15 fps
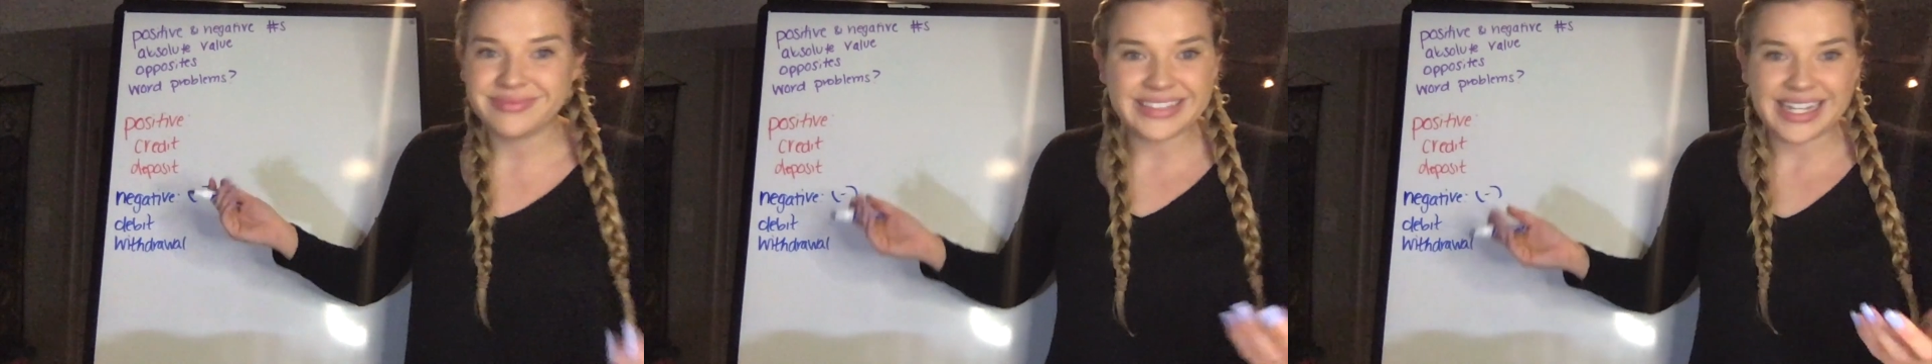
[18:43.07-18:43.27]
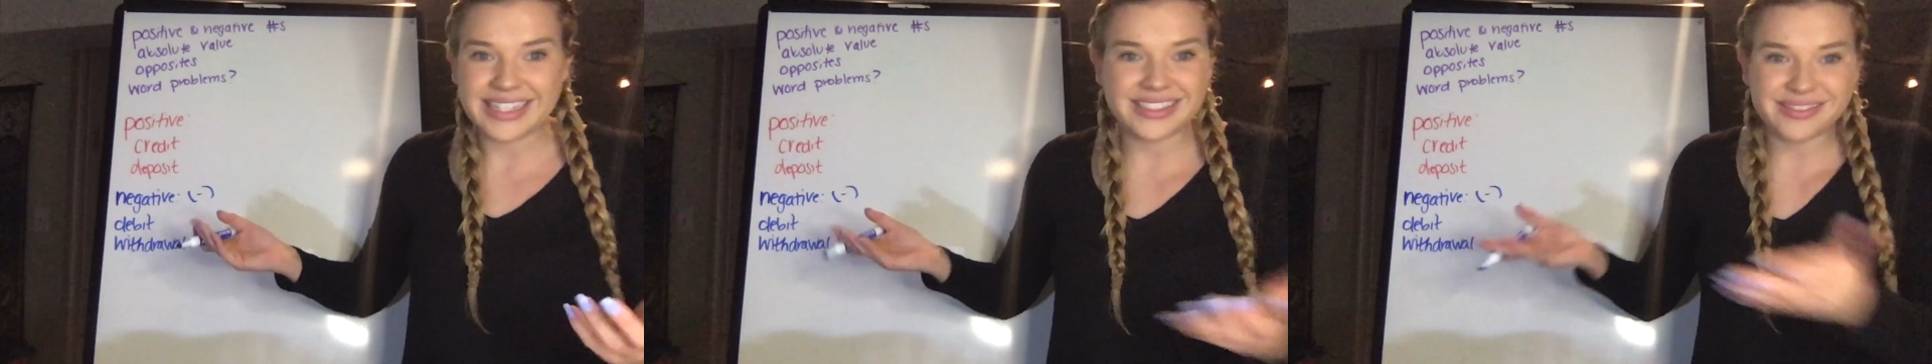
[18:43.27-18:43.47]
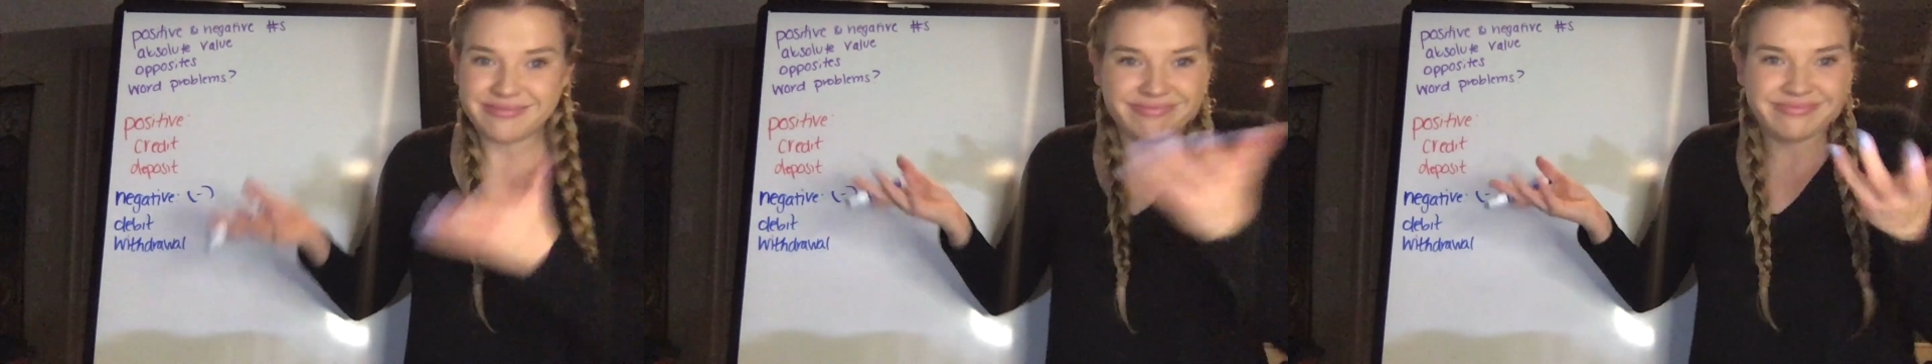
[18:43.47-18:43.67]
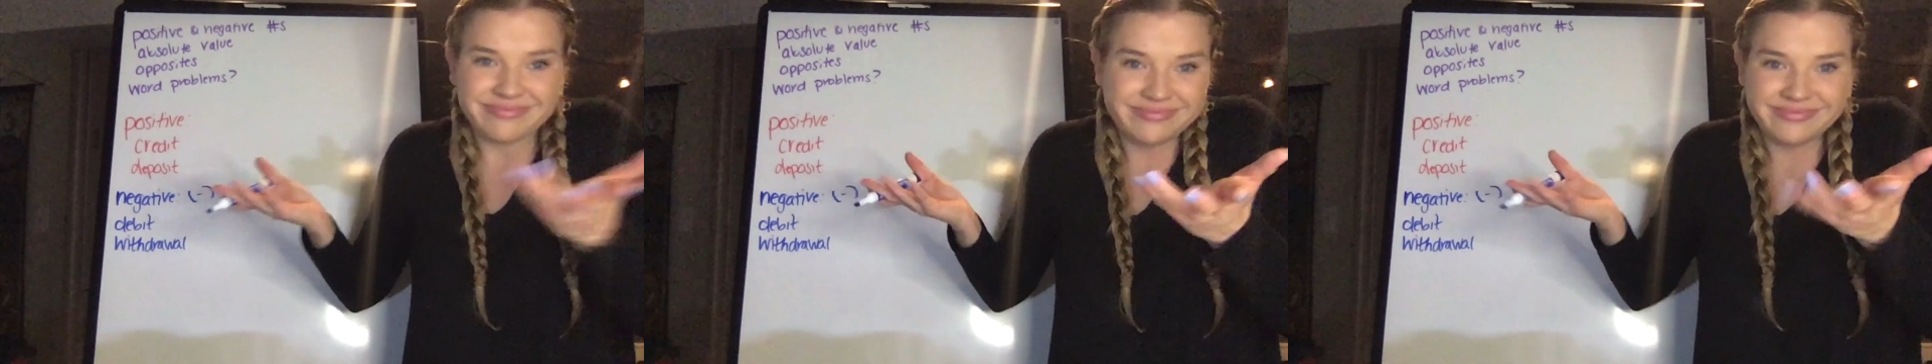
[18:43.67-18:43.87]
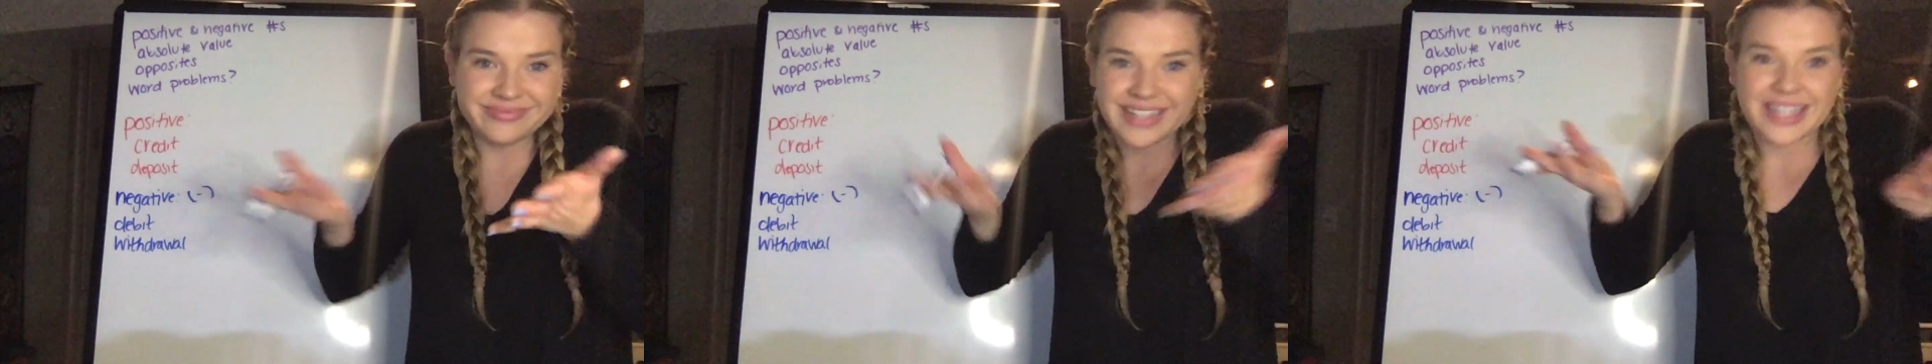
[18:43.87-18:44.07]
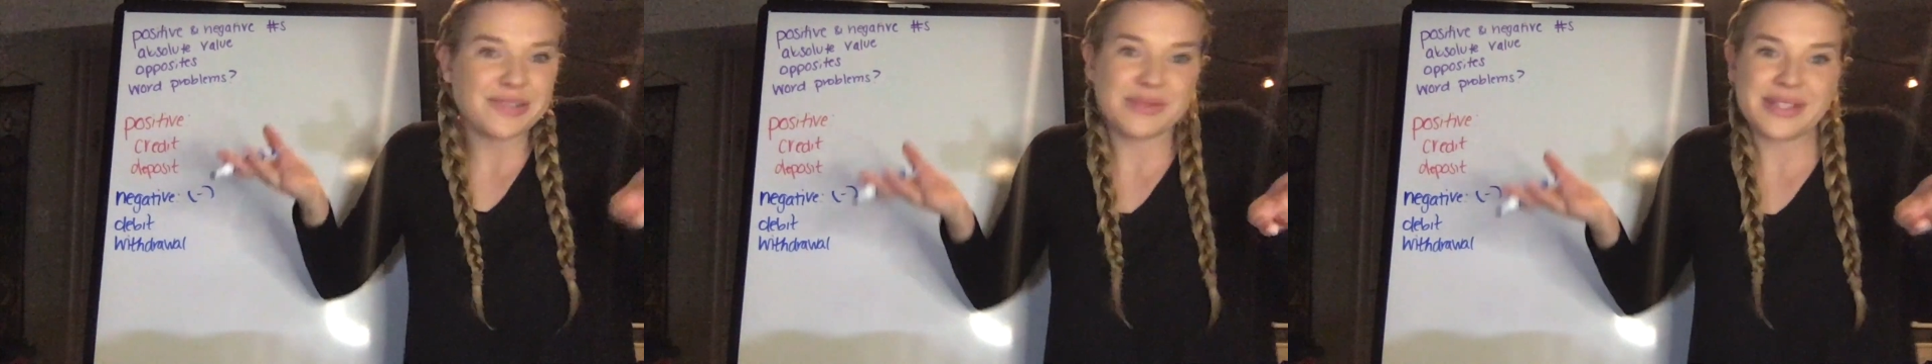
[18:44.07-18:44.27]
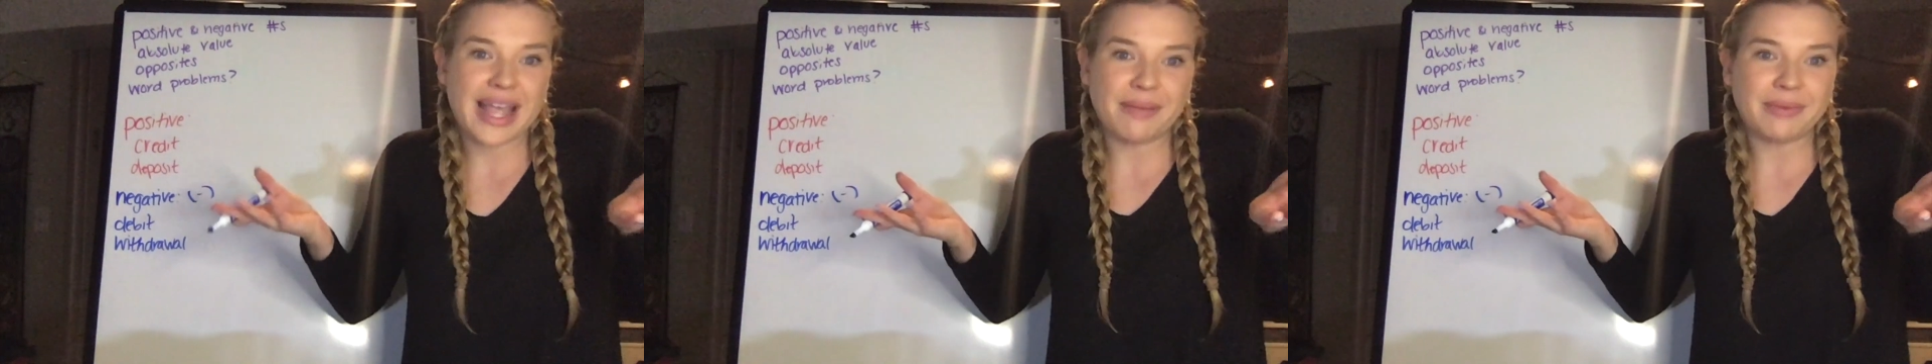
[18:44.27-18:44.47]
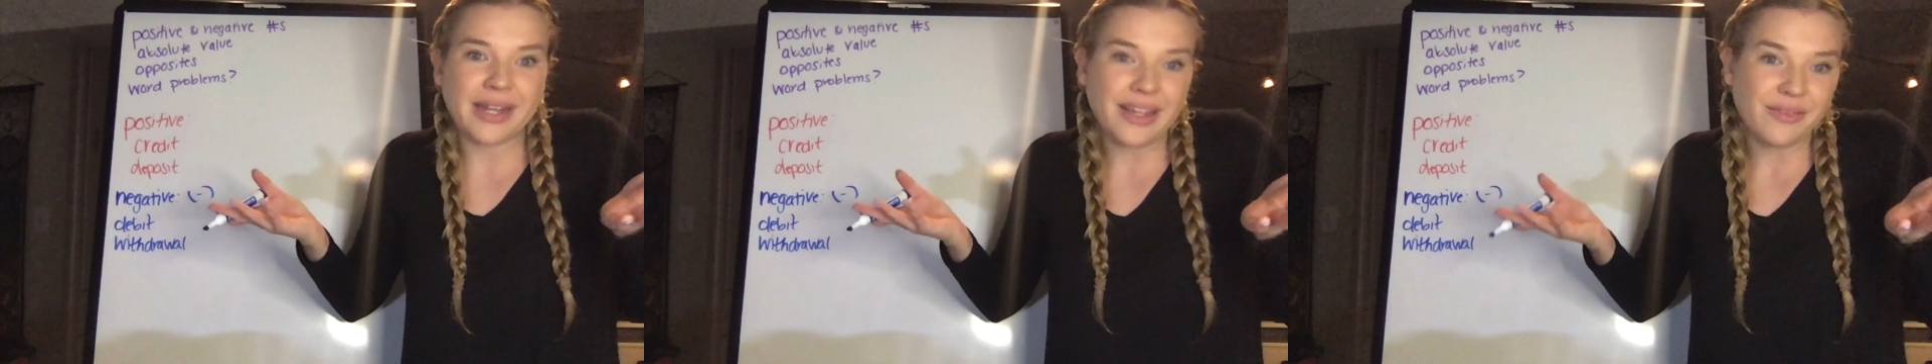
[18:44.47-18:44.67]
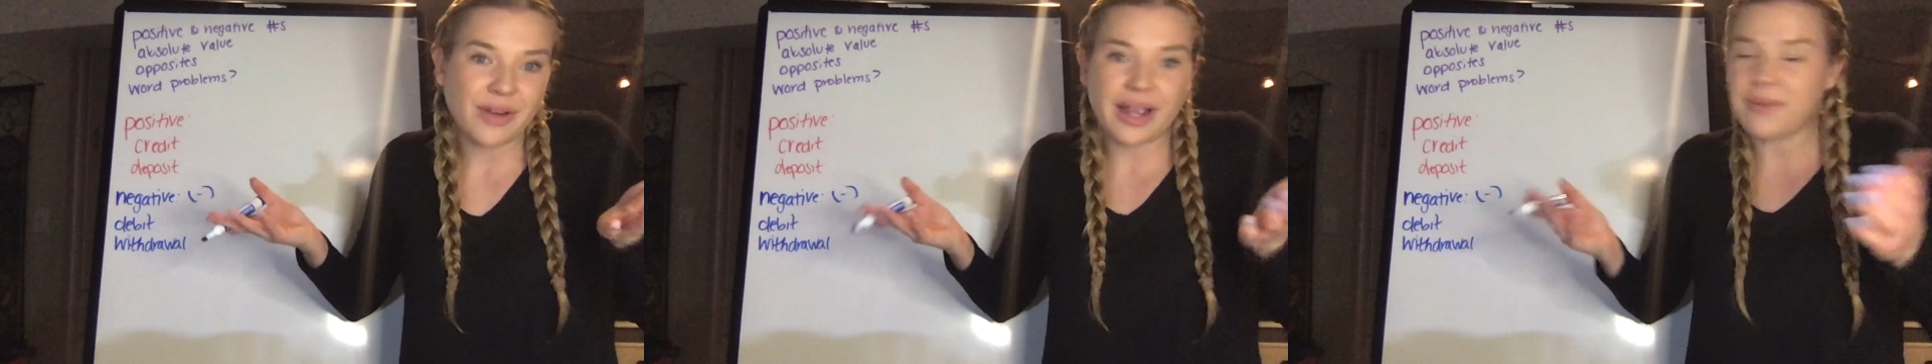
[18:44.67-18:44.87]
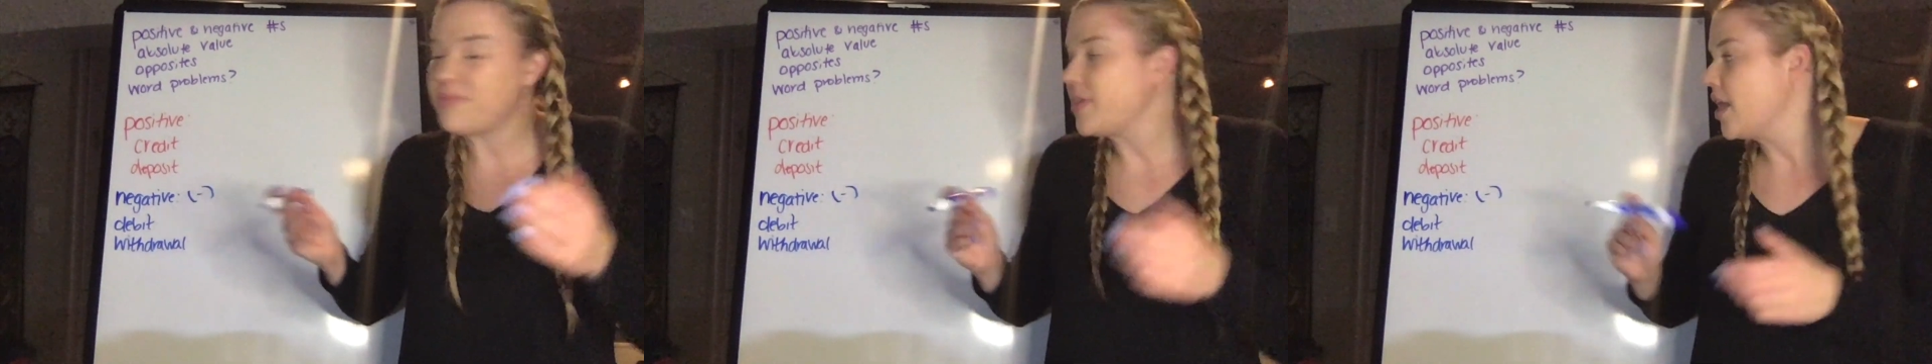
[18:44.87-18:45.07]
Yes, that's what's happening,
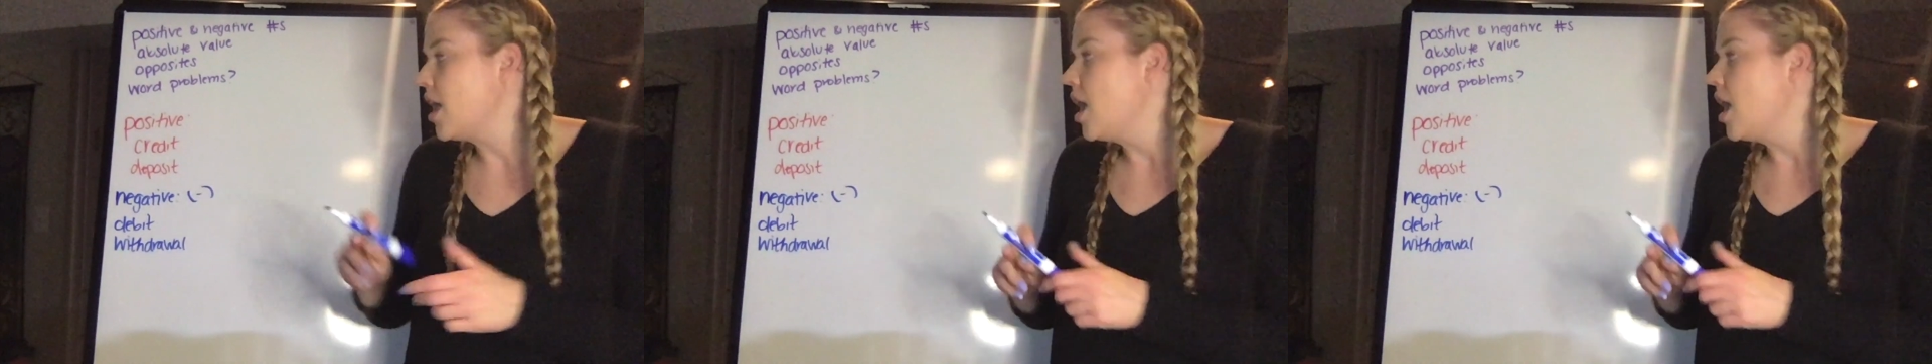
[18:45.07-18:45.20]
right?